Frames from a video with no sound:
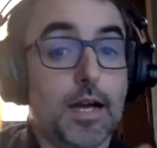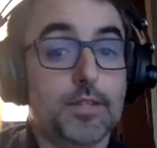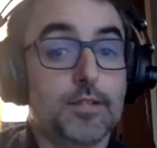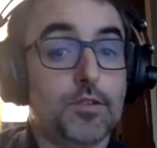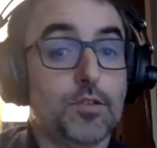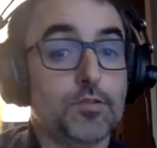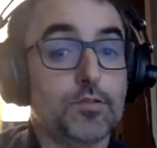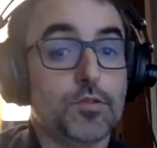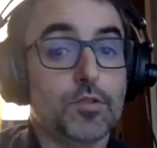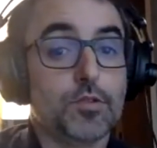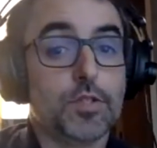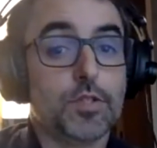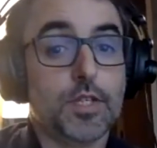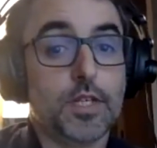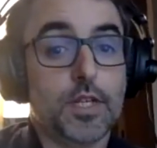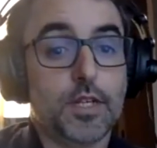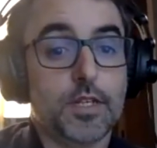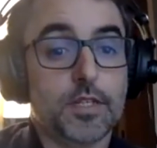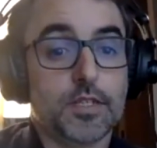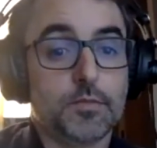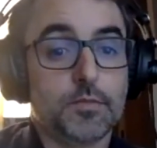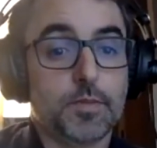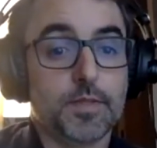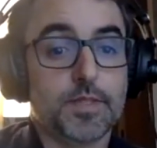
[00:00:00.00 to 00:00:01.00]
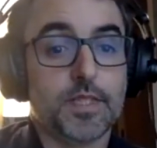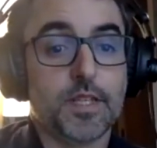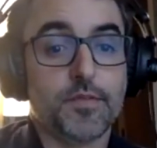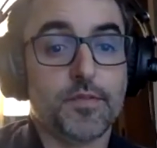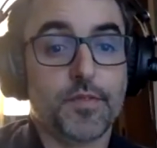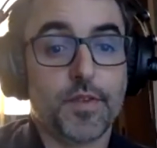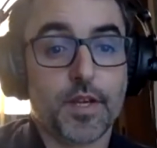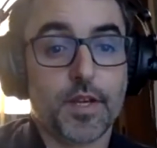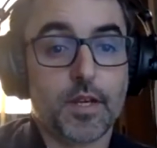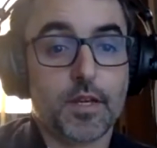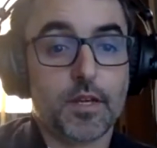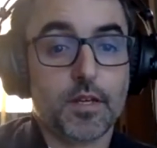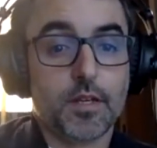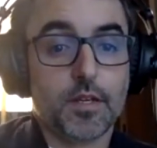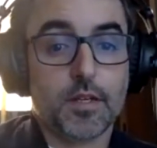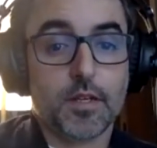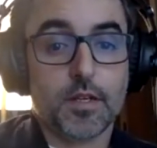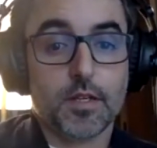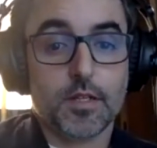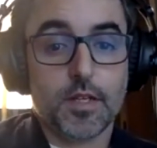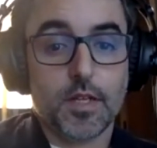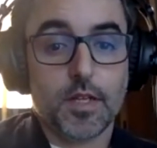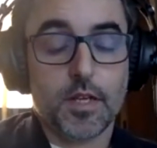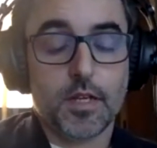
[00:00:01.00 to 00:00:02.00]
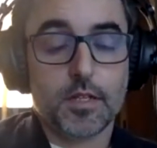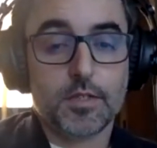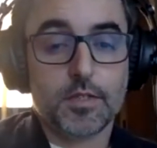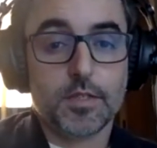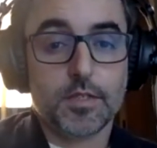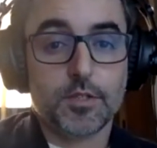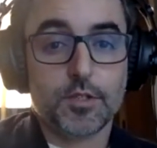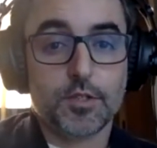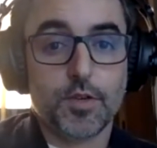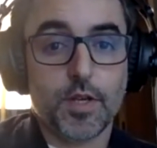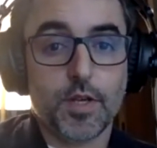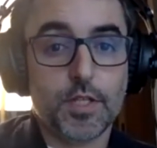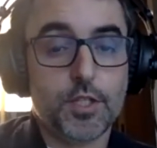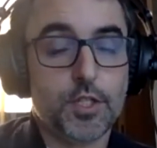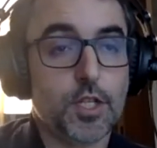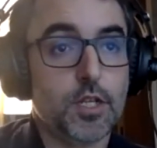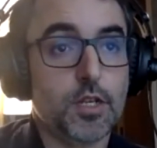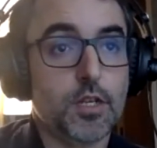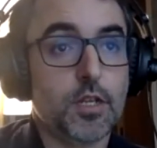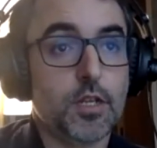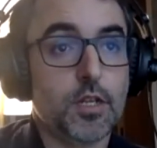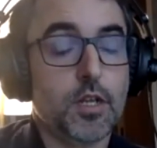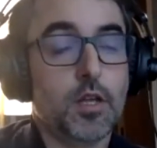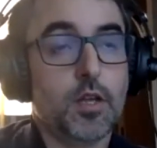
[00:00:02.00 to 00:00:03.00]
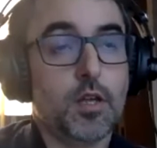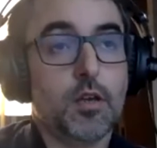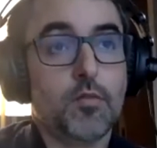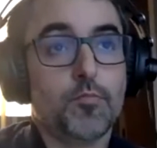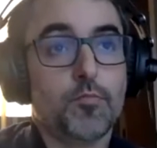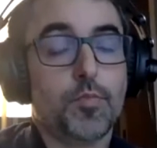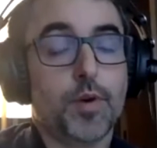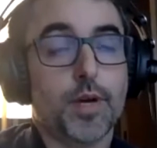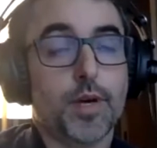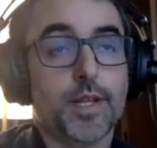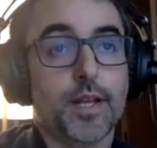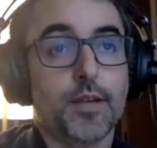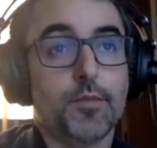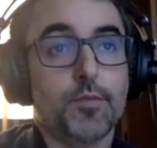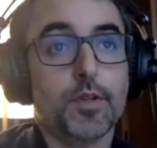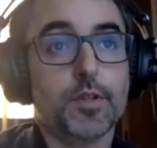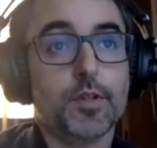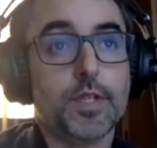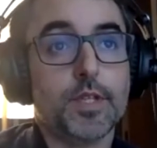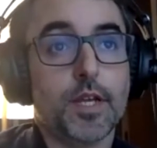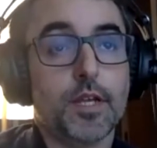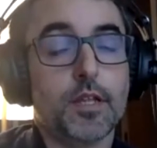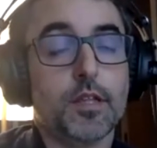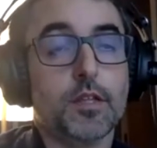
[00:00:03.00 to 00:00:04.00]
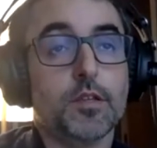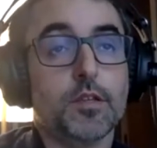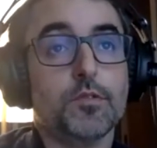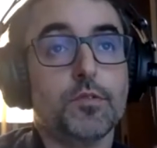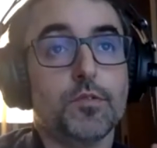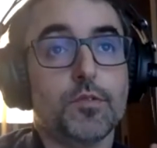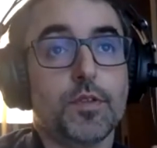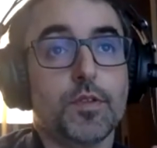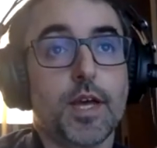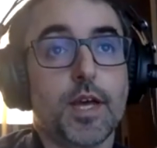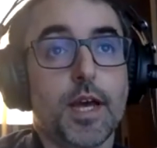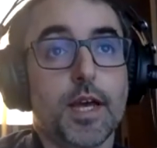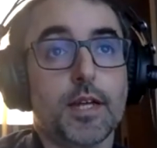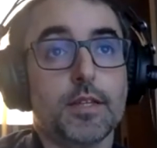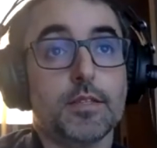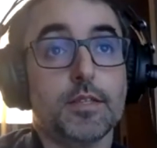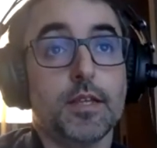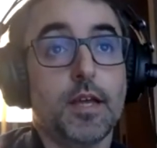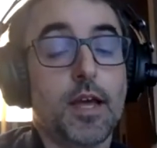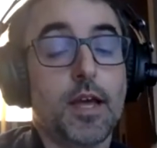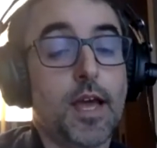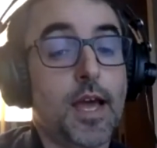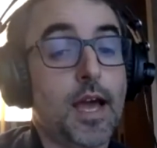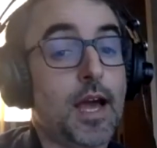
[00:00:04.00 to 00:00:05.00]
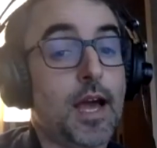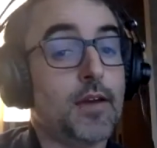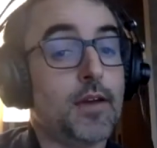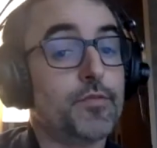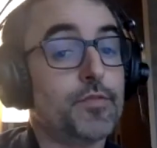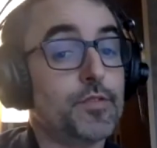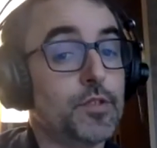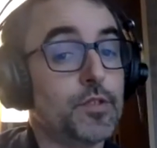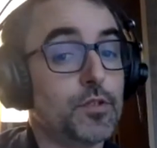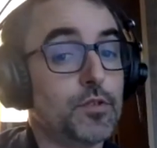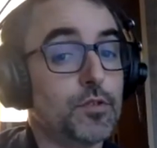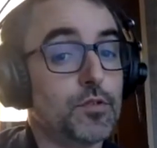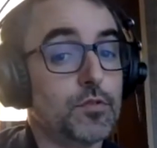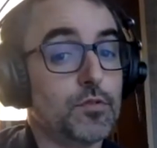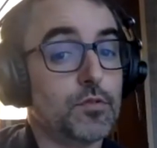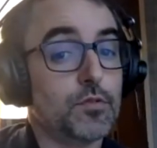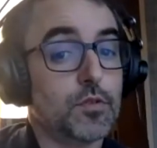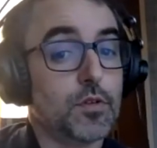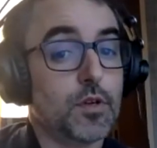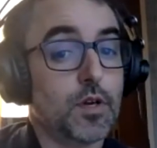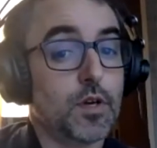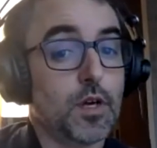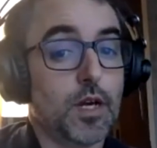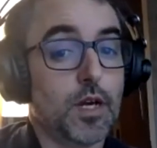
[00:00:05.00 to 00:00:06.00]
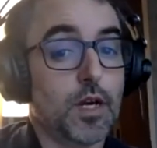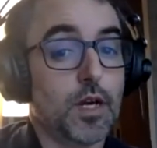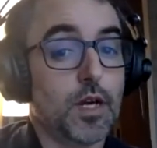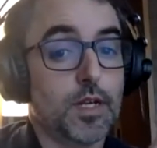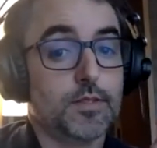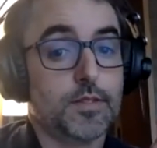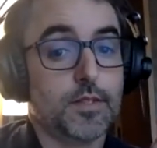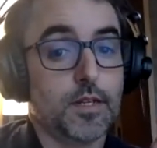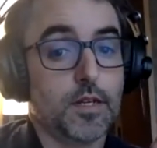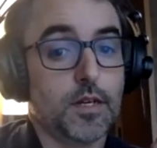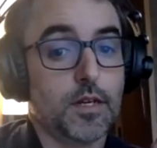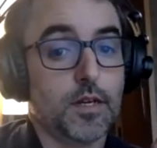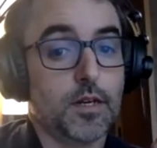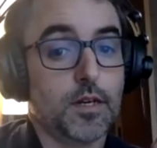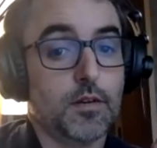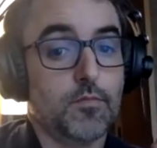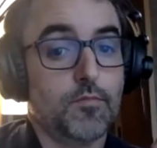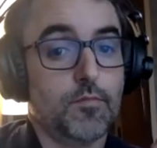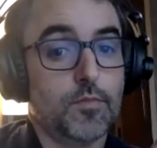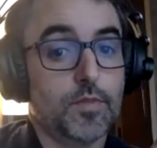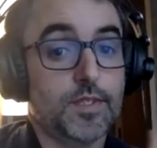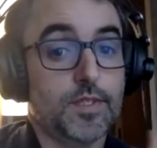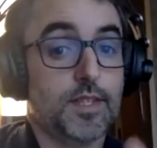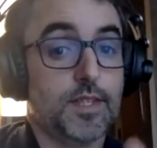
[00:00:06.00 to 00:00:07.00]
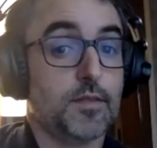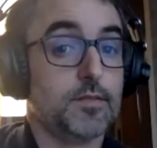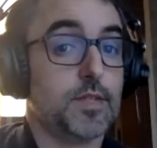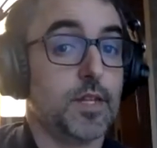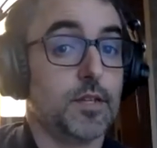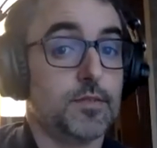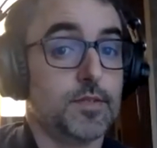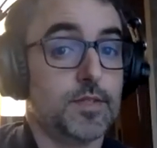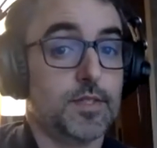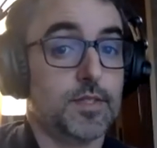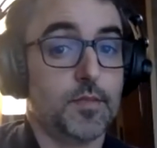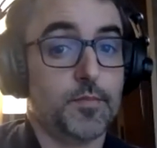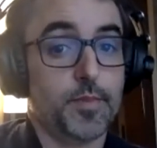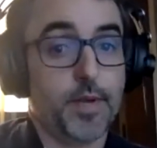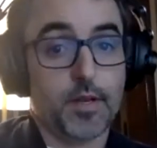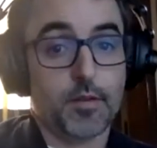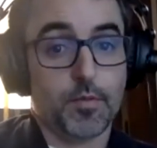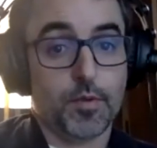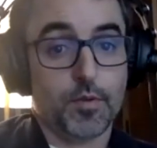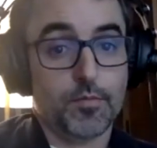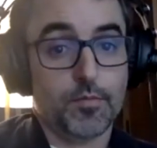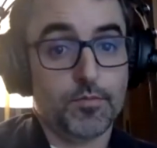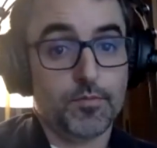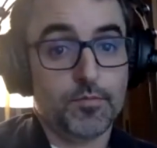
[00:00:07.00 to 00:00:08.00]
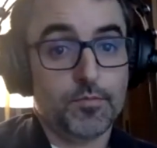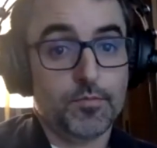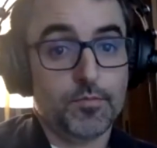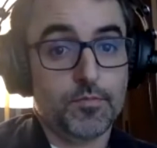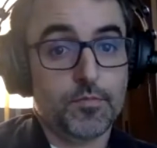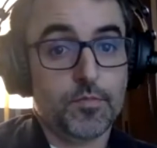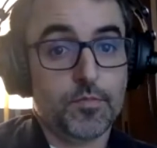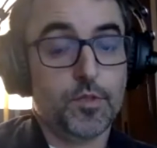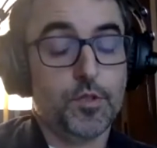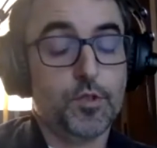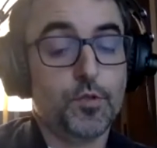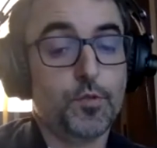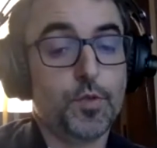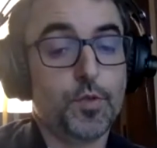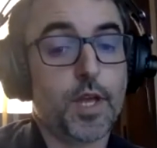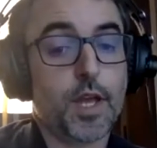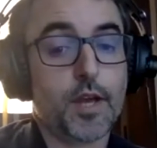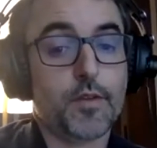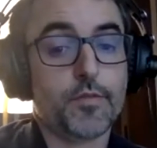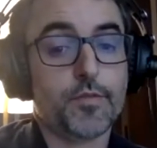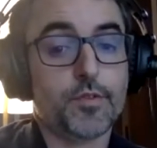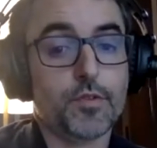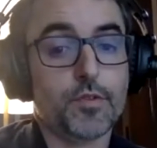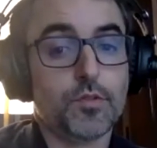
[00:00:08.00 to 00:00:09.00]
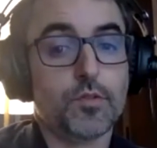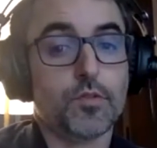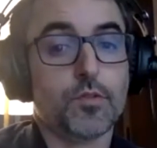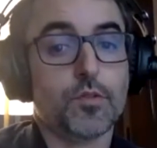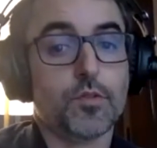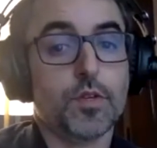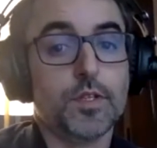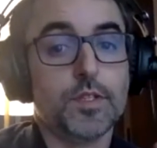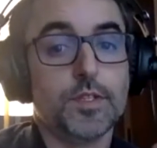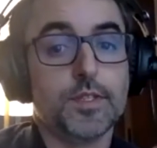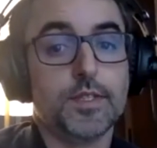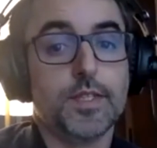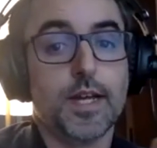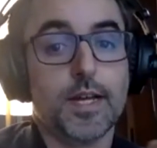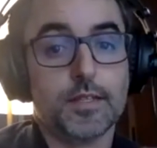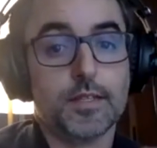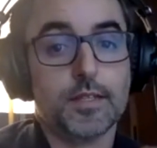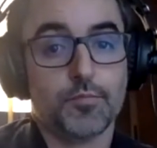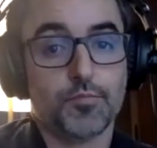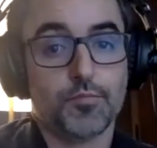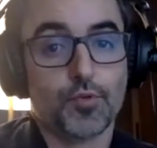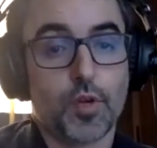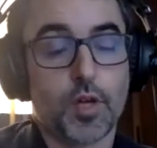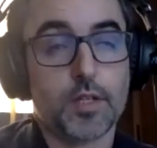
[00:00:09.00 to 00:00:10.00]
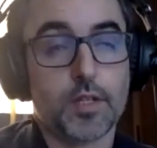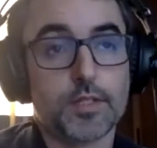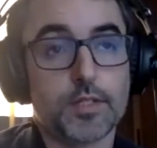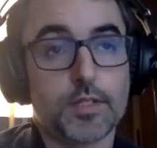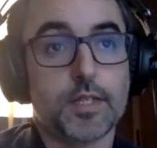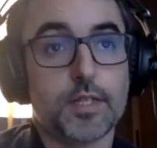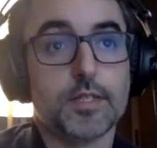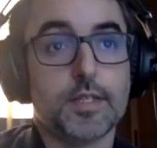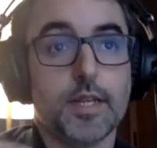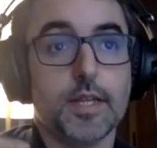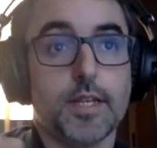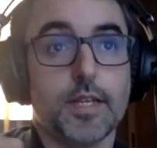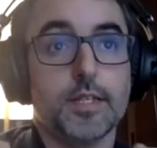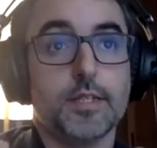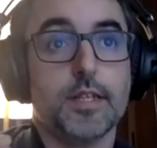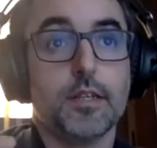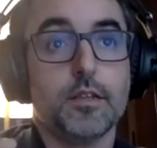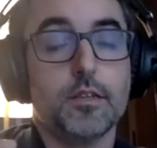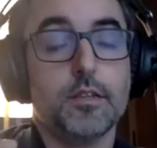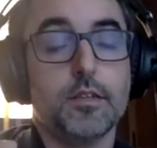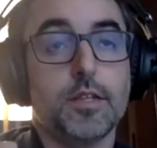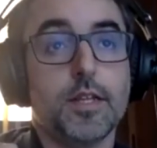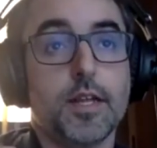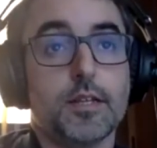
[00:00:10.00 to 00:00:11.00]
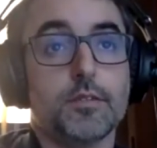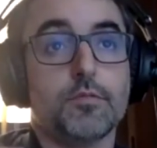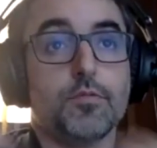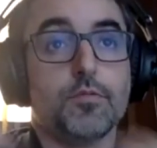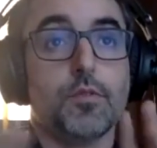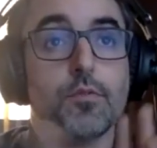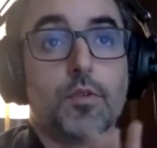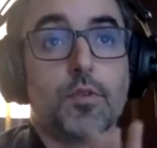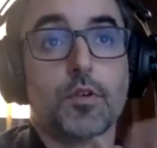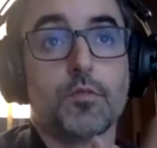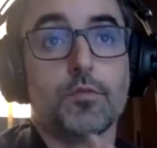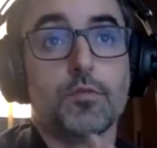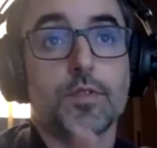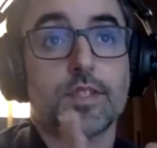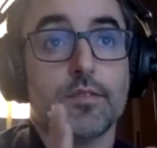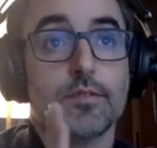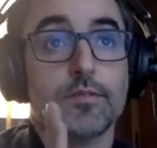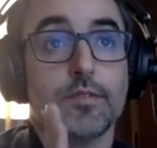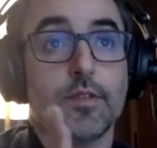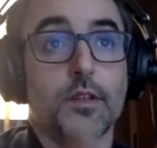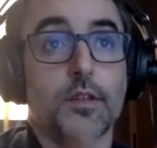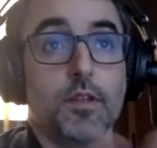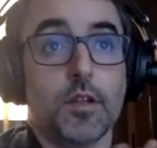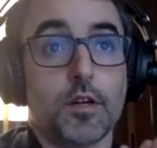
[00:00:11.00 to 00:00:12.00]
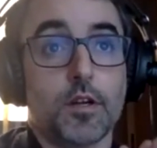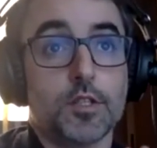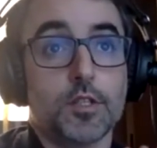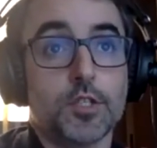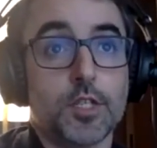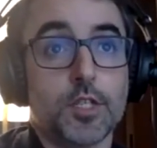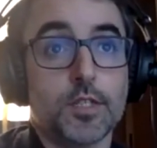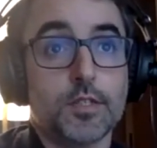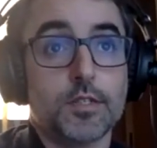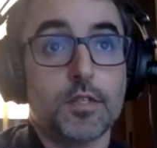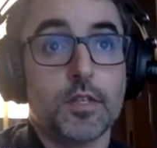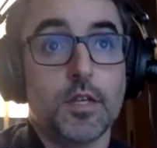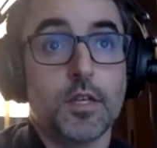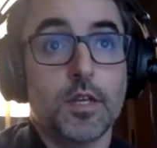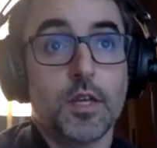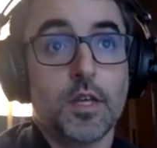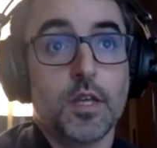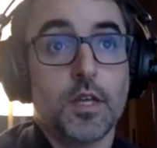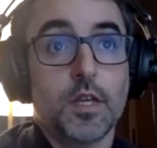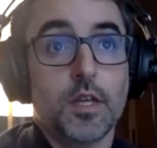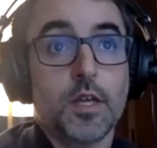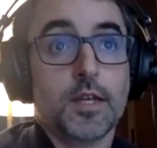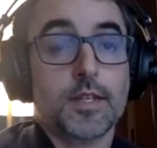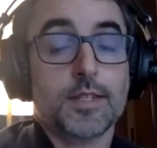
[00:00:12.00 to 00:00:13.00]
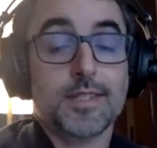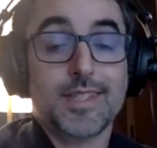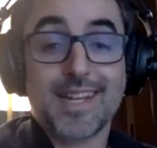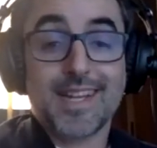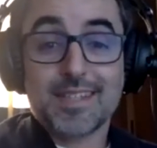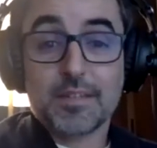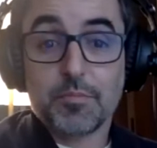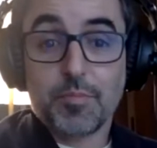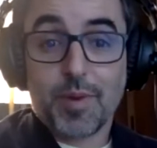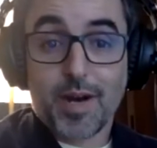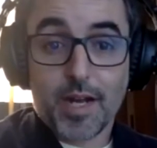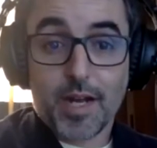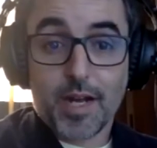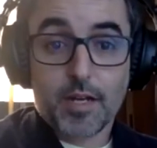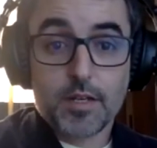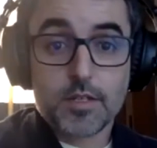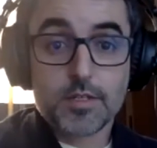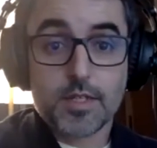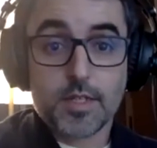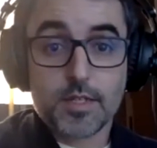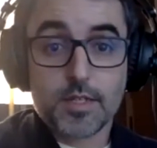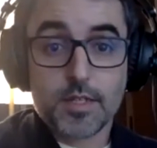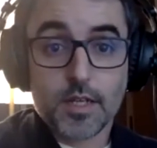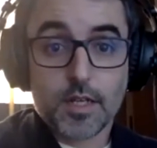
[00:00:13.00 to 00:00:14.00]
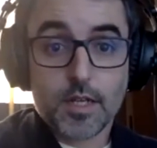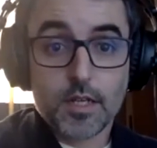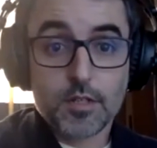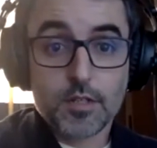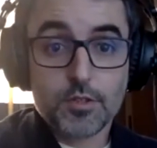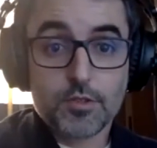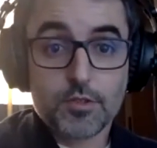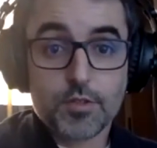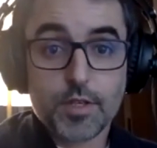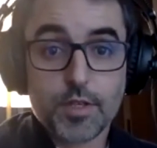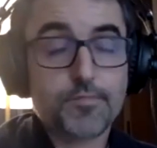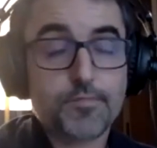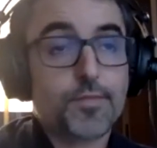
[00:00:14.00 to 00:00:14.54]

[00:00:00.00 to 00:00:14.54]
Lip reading: don't know the specific situation, but I will tell you that have to is sometimes debatable. Do we have to, or is that the process? I can tell you that we work with some of the largest debt buyers in the country.